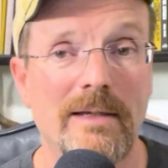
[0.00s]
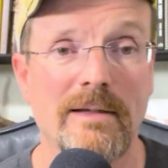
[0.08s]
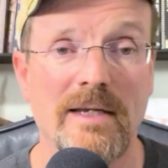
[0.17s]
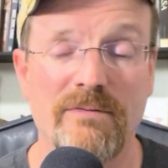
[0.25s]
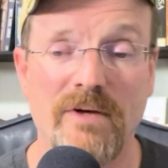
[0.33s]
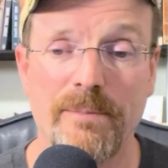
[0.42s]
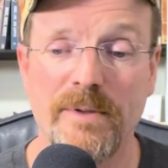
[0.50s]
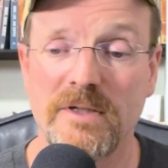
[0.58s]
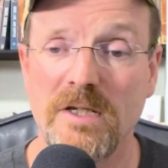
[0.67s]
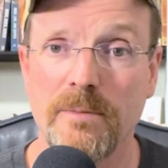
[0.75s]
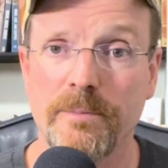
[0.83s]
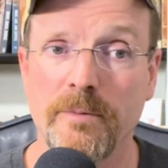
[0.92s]
If I picked
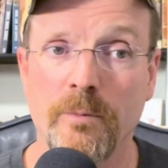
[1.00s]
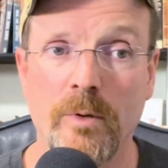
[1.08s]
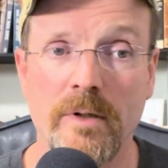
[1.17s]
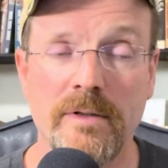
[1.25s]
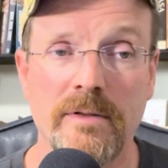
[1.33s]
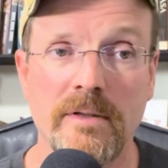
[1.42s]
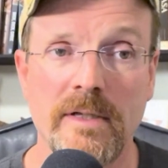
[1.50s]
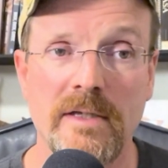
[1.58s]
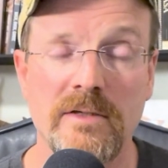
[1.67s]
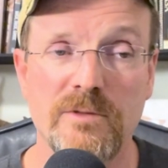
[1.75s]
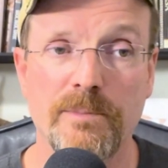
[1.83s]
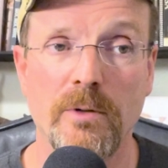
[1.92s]
up one
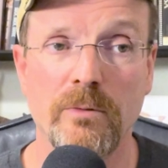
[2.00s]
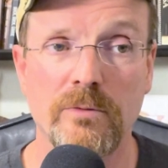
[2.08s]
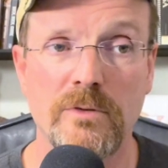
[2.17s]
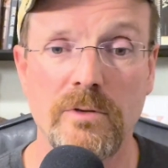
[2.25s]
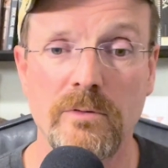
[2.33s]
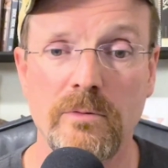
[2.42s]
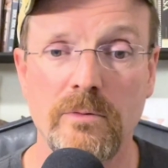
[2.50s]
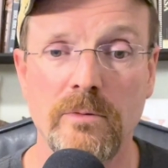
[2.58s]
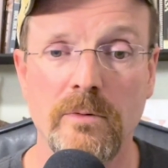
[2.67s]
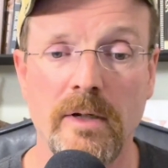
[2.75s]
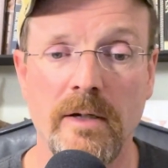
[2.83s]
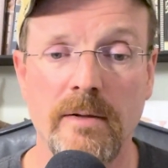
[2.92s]
that spoke
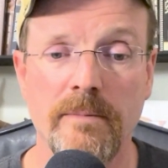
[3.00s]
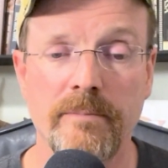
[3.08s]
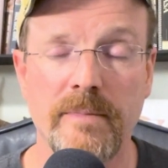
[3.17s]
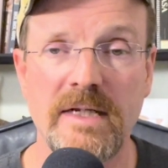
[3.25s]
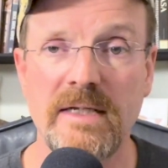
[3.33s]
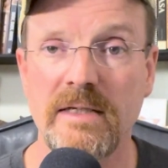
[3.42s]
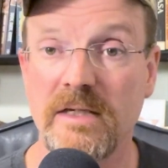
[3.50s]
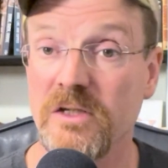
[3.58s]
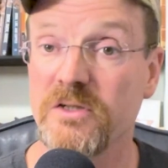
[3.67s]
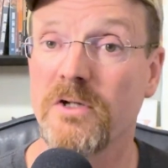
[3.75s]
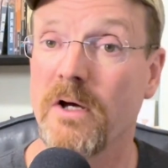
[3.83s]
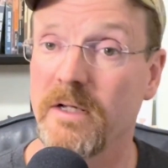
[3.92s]
to eating
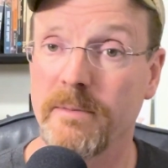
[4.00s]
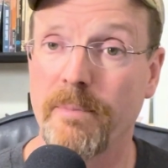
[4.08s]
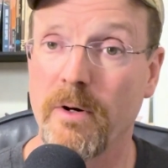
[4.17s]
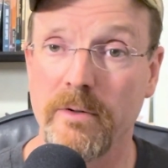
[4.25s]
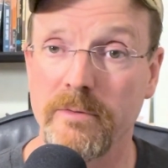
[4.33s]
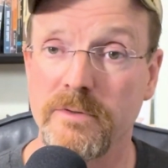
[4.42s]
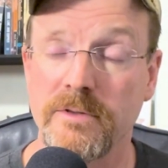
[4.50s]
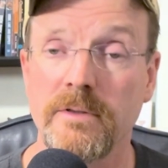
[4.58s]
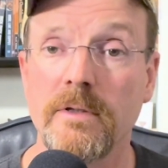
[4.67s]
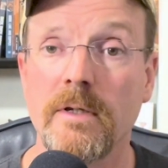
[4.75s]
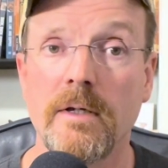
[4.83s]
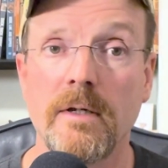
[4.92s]
exotic parts
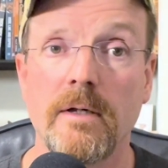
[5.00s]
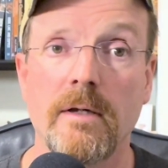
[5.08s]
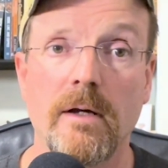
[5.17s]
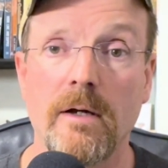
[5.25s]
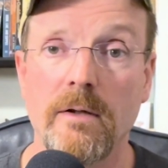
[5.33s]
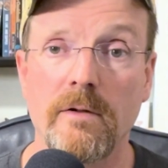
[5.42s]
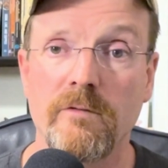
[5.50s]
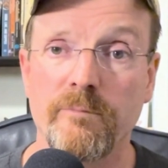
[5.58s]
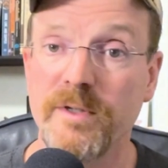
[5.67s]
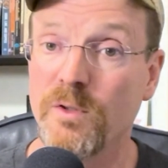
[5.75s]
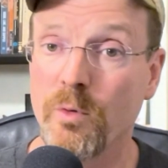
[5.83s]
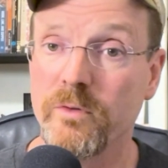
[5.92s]
of
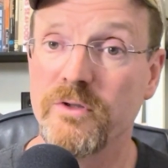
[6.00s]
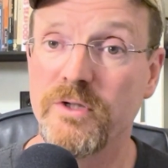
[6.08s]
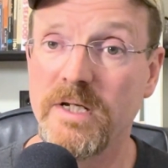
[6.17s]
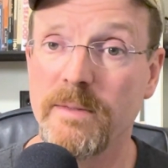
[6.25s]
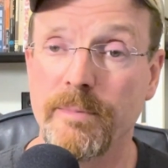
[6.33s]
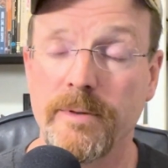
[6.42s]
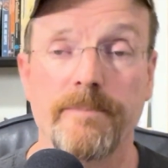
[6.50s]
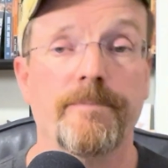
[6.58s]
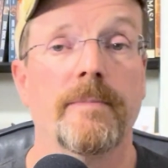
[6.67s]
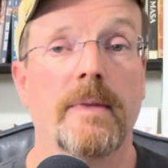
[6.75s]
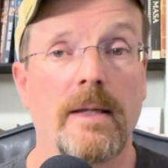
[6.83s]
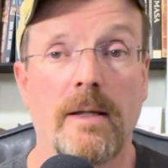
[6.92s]
bighorn sheep,
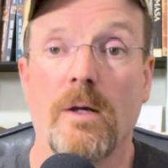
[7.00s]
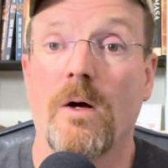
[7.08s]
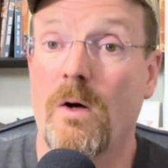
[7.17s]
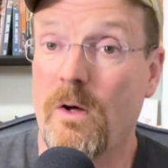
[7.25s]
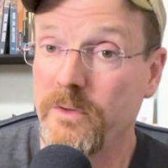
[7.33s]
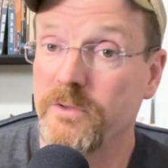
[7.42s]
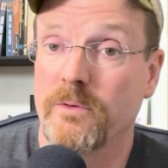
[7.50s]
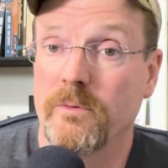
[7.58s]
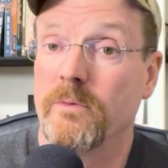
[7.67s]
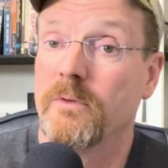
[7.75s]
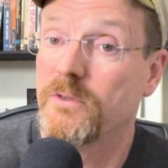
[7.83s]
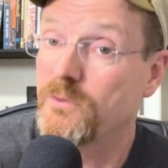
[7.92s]
also
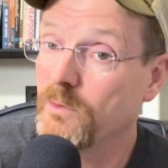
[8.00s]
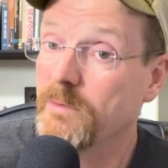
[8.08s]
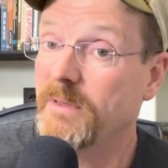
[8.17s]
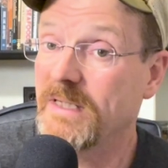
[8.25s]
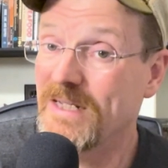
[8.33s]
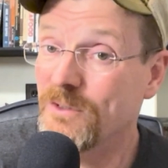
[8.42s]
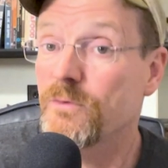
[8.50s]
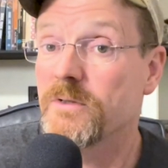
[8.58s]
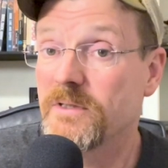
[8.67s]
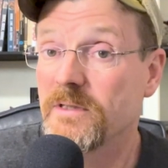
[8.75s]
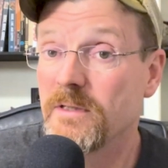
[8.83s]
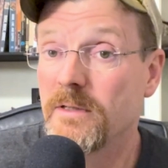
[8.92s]
extremely
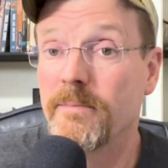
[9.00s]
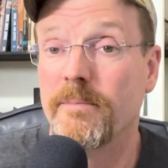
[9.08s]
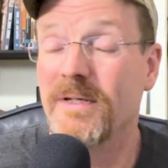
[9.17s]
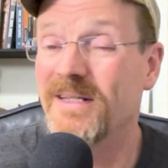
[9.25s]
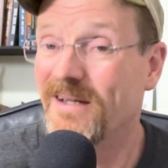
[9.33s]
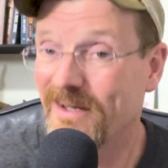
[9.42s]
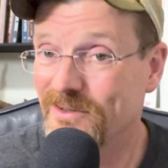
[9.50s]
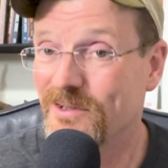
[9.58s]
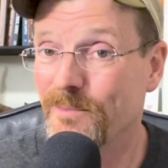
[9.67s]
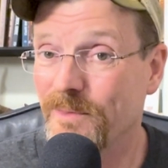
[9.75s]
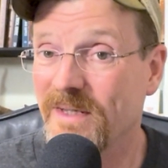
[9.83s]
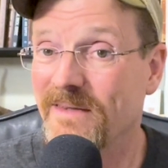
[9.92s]
interested, but not
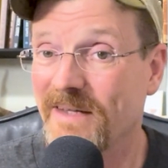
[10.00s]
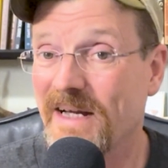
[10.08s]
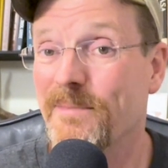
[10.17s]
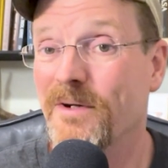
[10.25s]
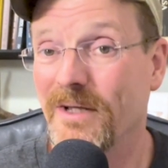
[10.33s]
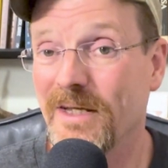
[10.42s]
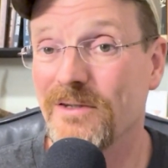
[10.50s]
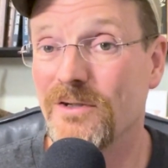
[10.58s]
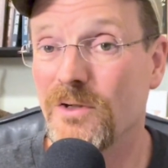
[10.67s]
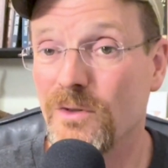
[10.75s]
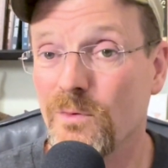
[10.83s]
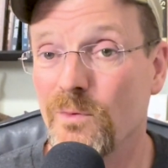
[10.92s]
something that I'm going to get to
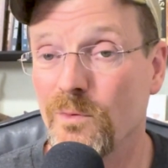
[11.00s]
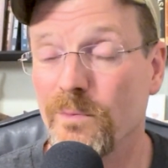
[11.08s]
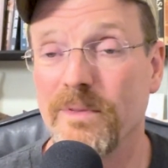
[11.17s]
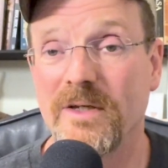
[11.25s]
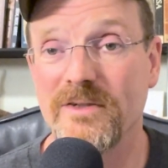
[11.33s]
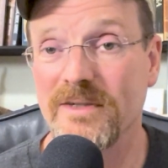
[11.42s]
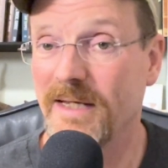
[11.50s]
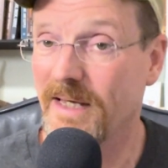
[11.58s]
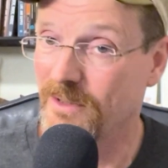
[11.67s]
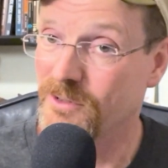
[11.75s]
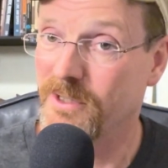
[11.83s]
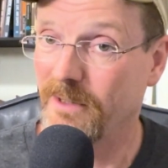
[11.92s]
do because I
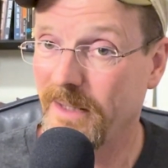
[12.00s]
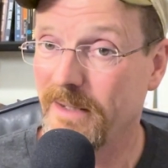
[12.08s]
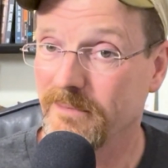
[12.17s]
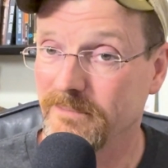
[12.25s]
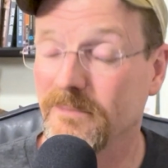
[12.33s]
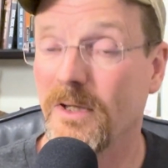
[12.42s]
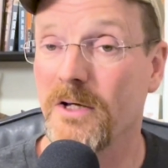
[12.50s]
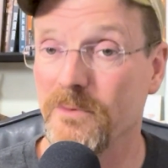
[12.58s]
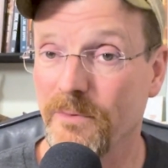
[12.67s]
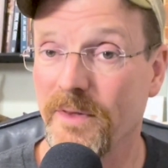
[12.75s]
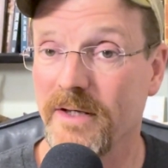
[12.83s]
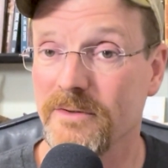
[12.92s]
can't shell out
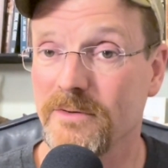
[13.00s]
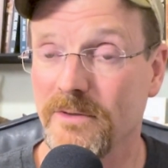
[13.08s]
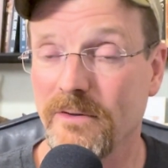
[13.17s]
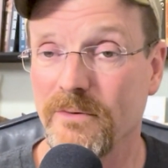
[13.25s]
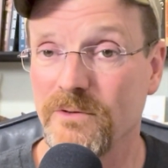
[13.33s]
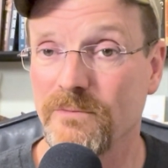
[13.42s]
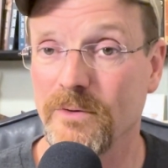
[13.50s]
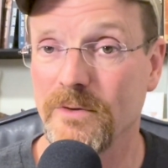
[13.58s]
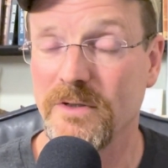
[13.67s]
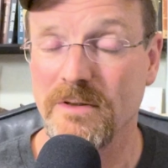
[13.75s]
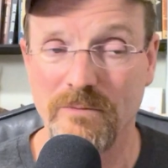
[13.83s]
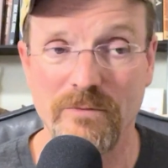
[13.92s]
$100,000
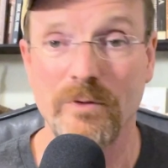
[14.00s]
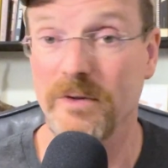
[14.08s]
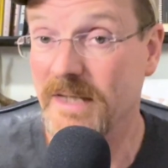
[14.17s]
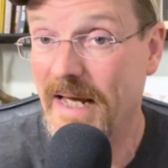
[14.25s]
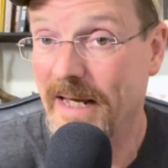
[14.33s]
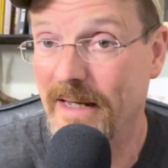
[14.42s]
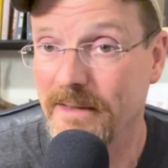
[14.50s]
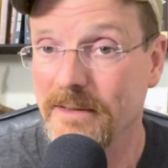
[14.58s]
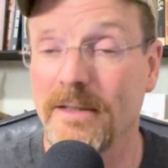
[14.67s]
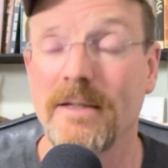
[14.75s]
for a tag